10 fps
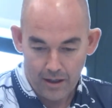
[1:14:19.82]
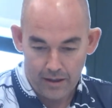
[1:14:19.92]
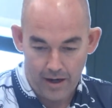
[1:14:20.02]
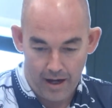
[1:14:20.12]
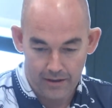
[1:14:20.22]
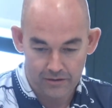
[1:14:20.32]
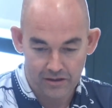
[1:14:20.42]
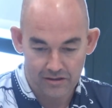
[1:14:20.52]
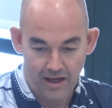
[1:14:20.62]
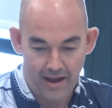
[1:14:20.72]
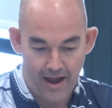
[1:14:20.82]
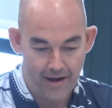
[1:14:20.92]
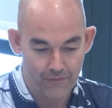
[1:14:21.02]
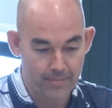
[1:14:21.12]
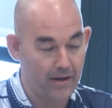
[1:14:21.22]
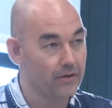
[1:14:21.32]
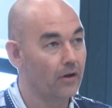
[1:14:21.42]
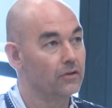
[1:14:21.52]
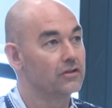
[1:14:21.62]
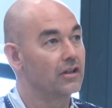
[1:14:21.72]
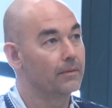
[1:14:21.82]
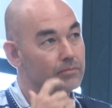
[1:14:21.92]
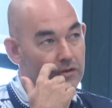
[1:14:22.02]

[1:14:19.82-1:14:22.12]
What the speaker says: knowledge as I have about OSIP.